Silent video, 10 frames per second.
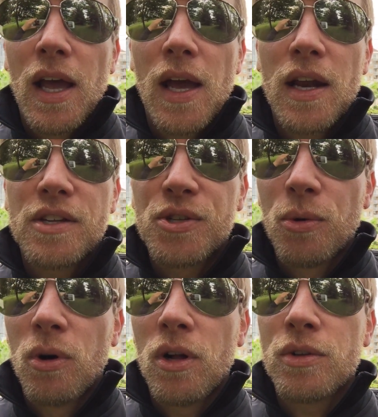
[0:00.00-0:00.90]
and I
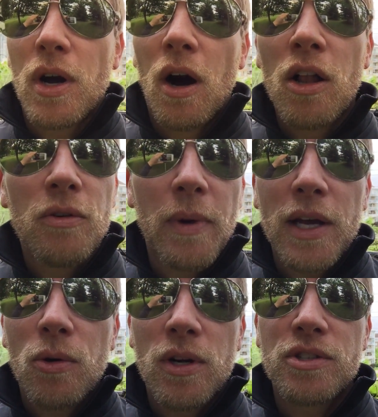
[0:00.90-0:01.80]
sold all of my
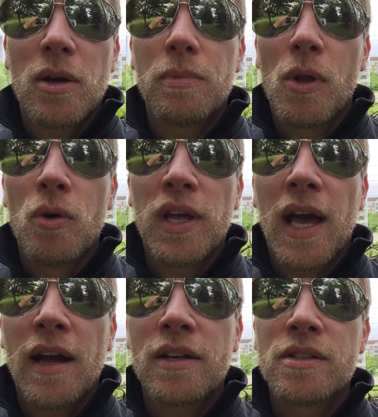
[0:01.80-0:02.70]
coins on
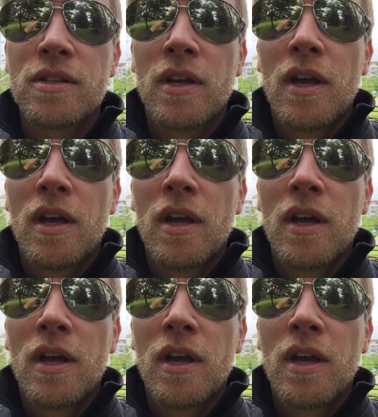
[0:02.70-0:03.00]
Poloniex